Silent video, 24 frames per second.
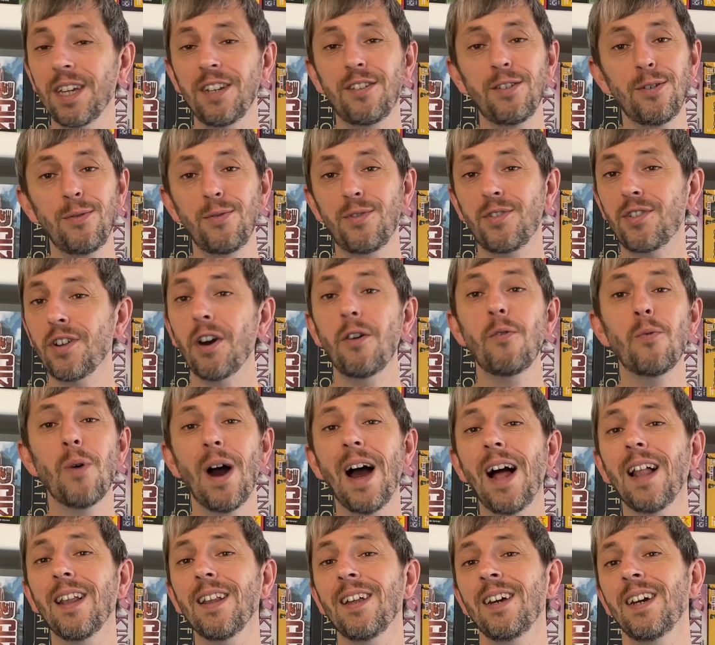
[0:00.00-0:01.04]
do so
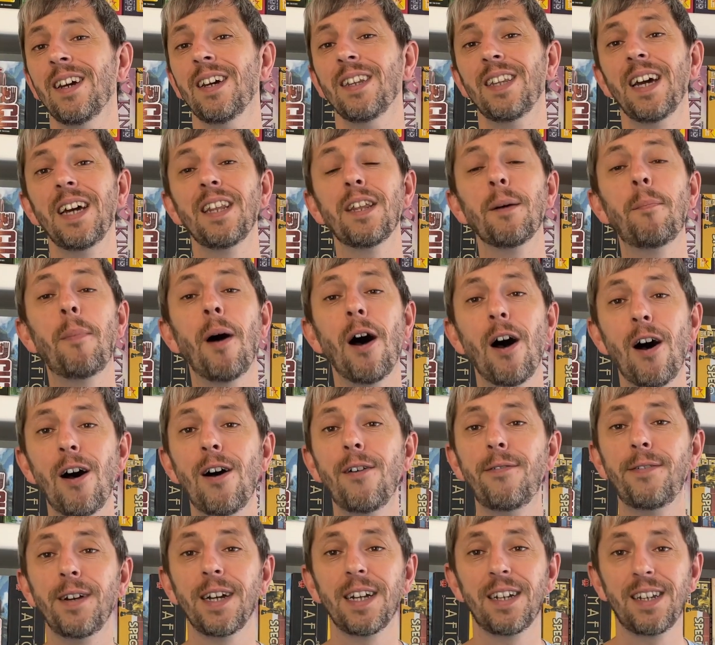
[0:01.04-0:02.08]
well. They're the
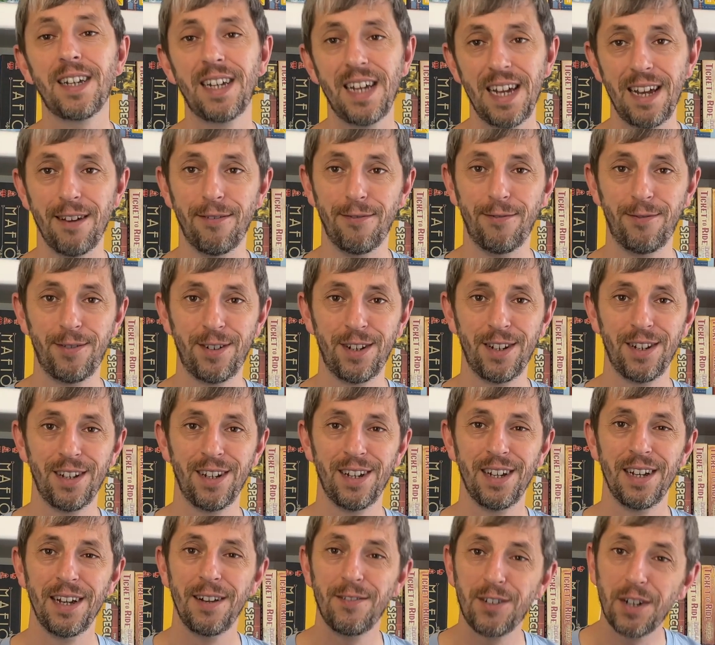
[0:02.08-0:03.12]
perfect gift.
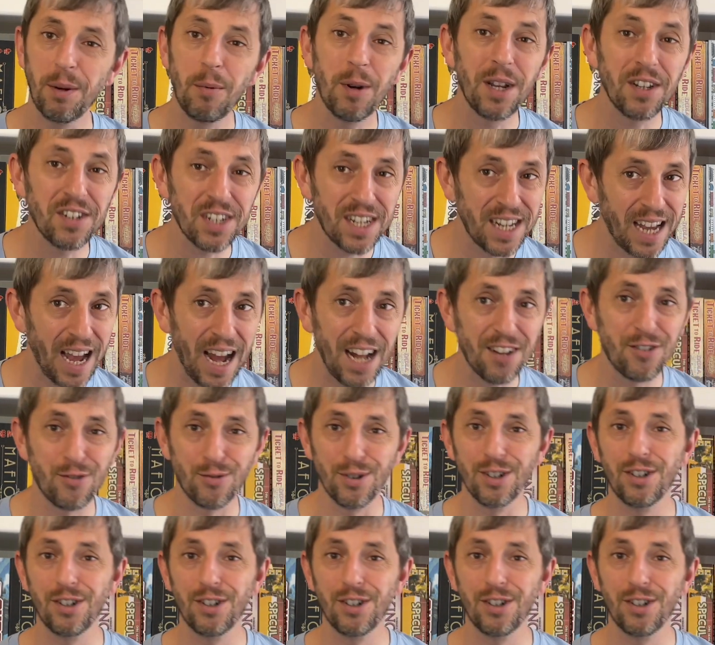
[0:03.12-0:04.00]
If someone has a cat or a